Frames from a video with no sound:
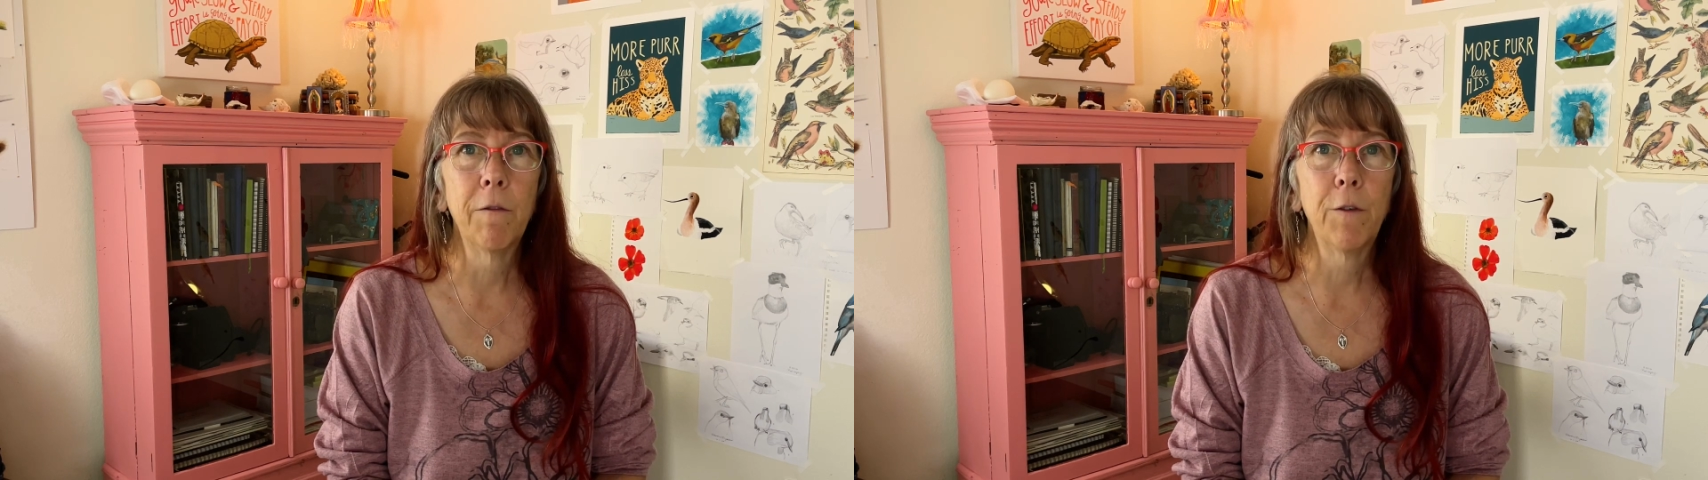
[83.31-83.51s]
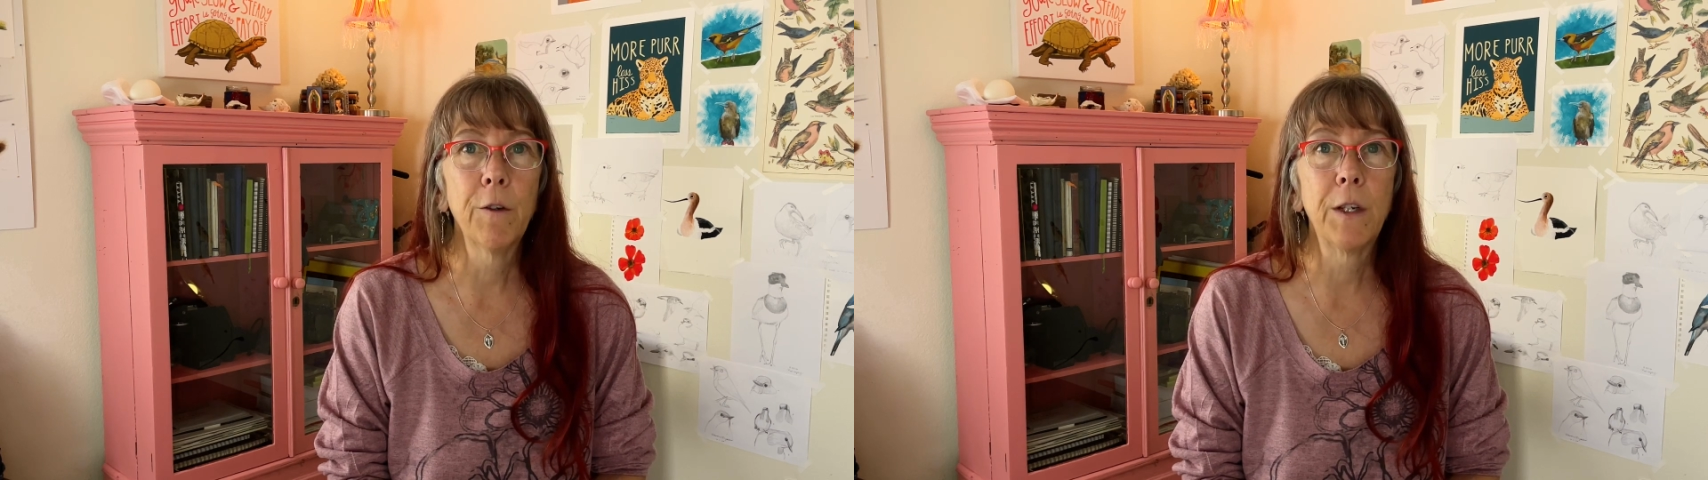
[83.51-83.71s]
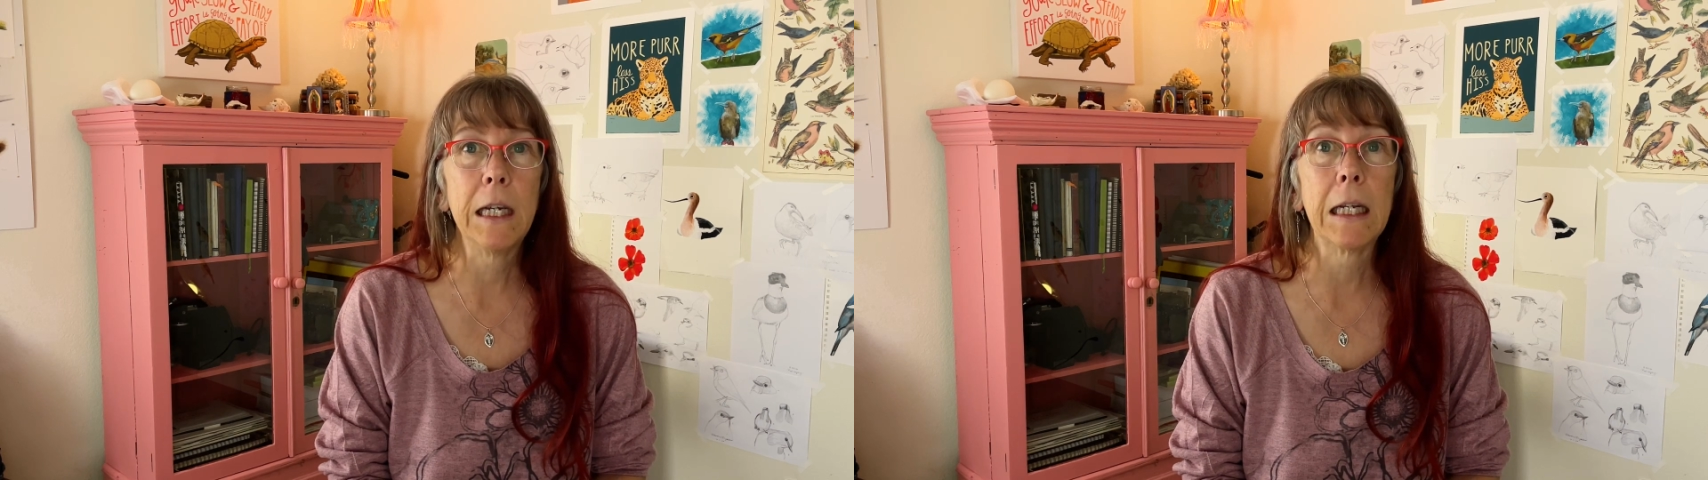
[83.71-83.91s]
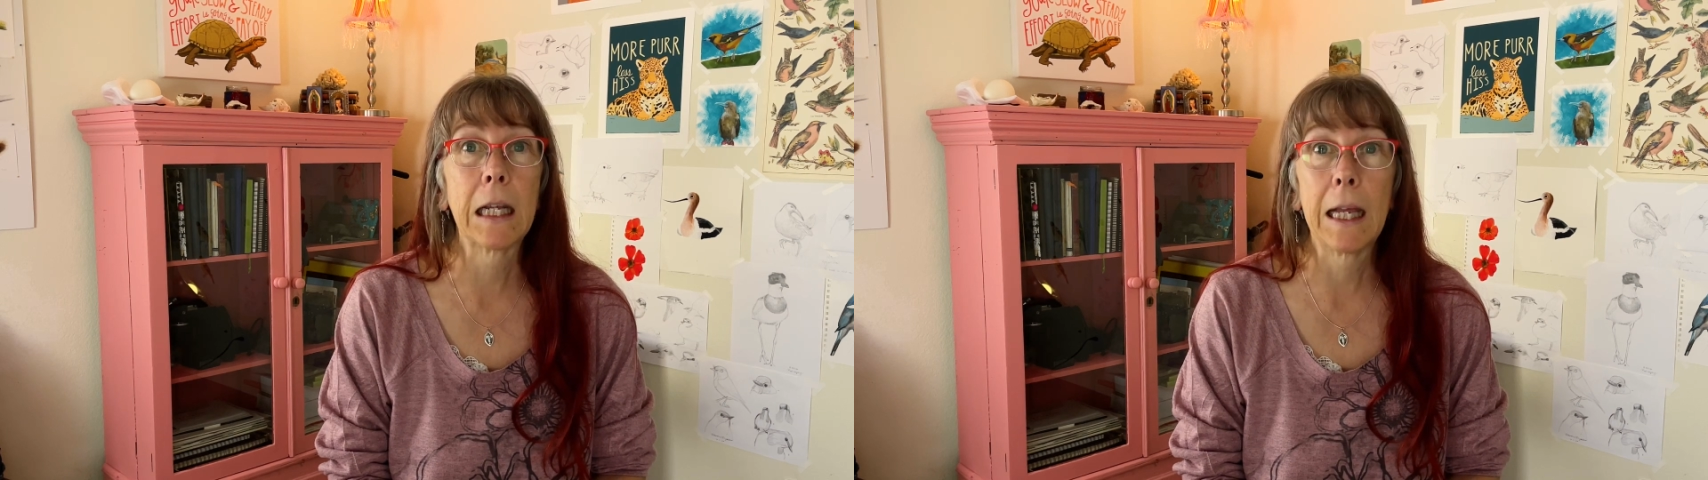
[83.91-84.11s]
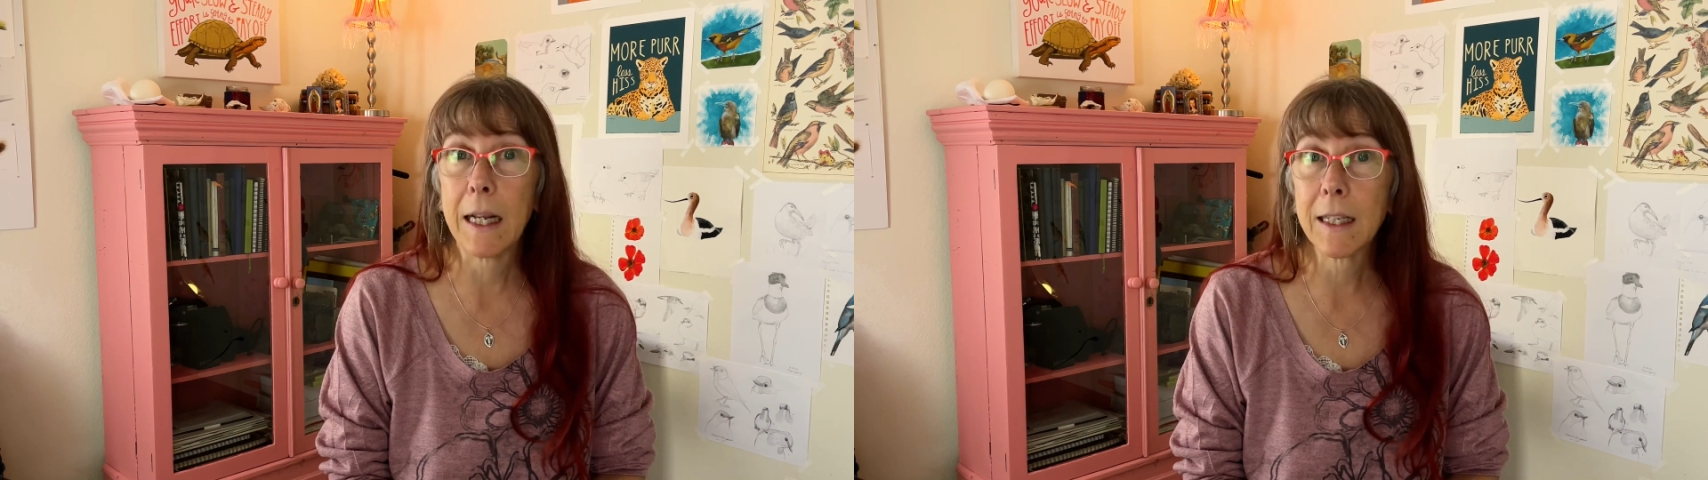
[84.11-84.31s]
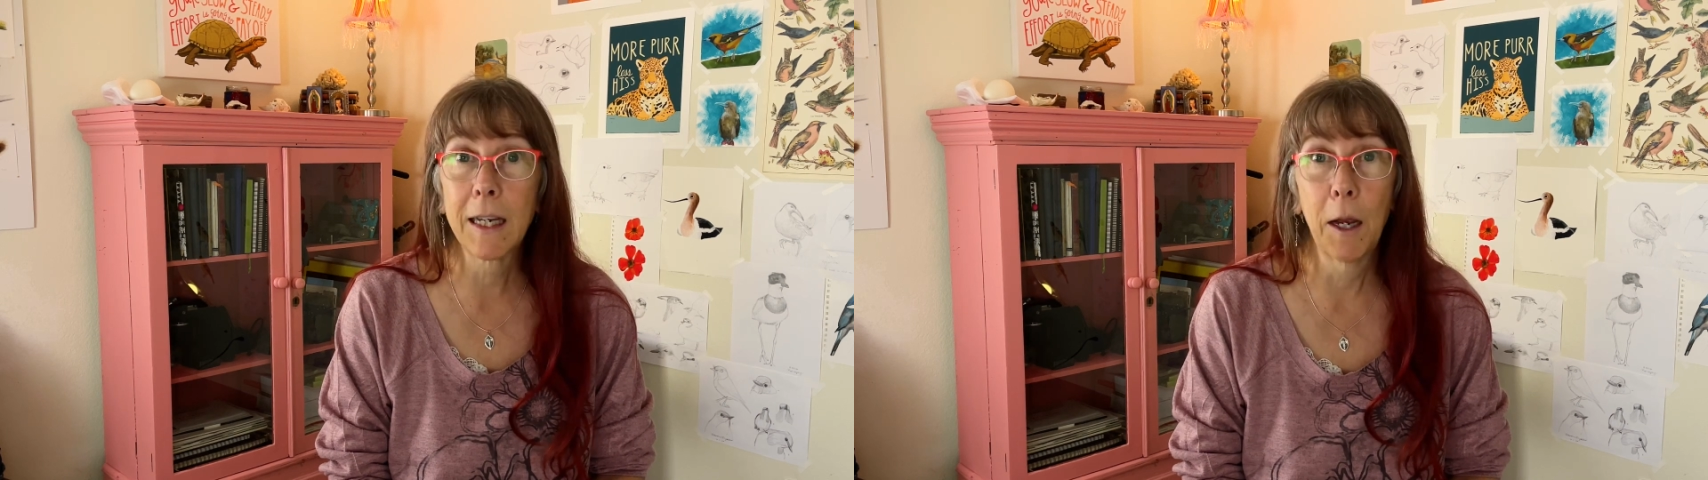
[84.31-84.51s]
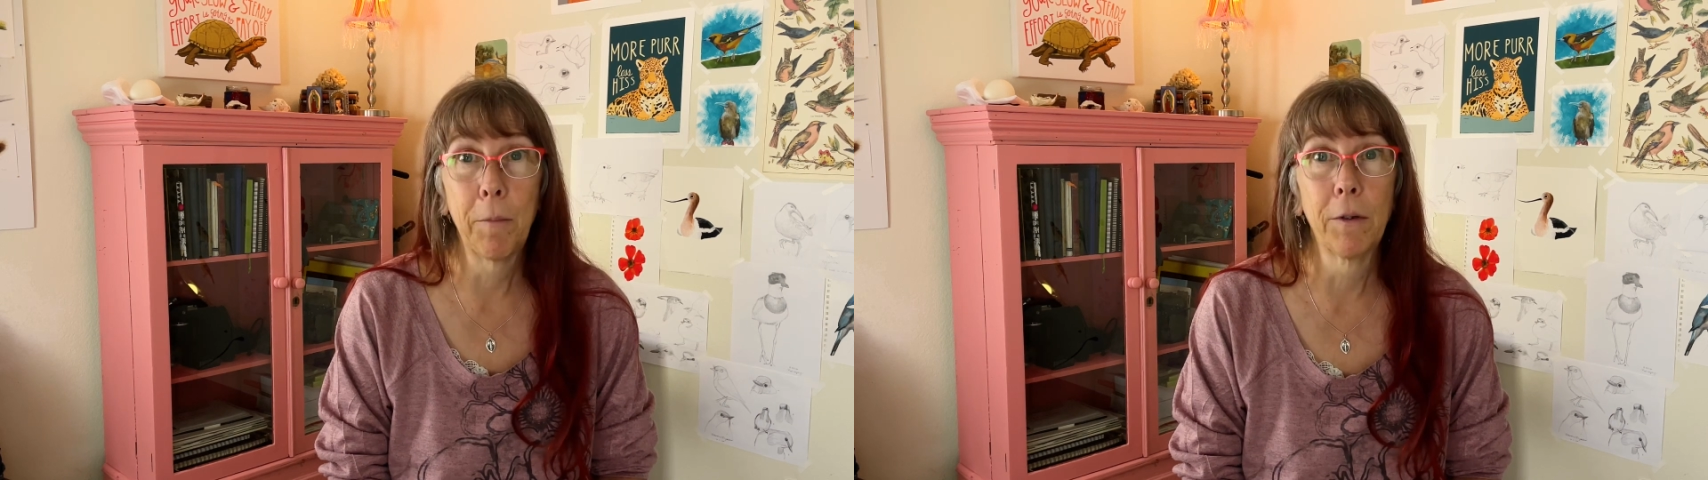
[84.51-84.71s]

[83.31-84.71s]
15 landscape